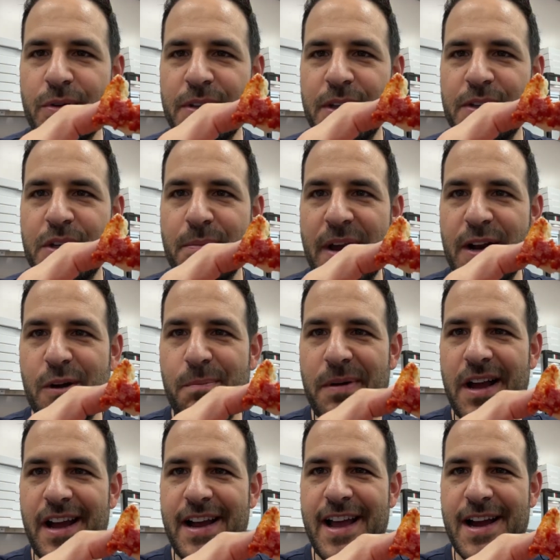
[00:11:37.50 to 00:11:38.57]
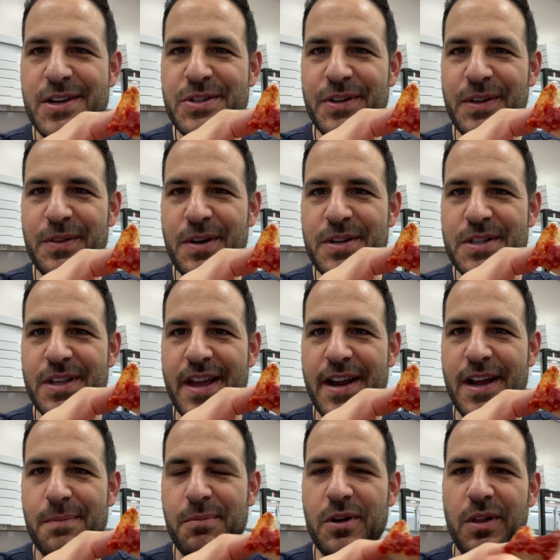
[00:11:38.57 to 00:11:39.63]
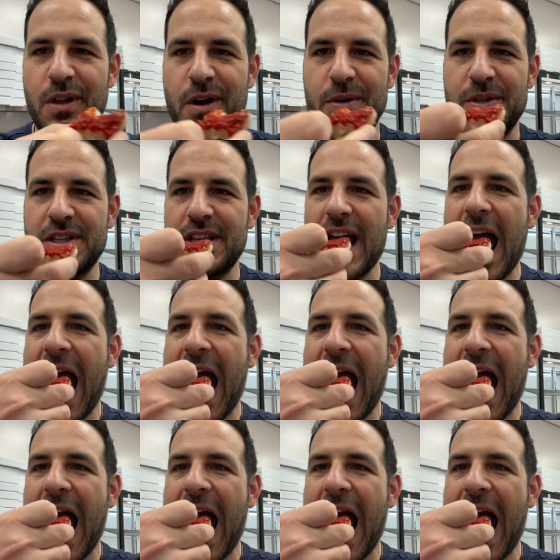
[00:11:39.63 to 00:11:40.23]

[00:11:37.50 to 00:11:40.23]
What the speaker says: what the tomato pie actually looks like up close.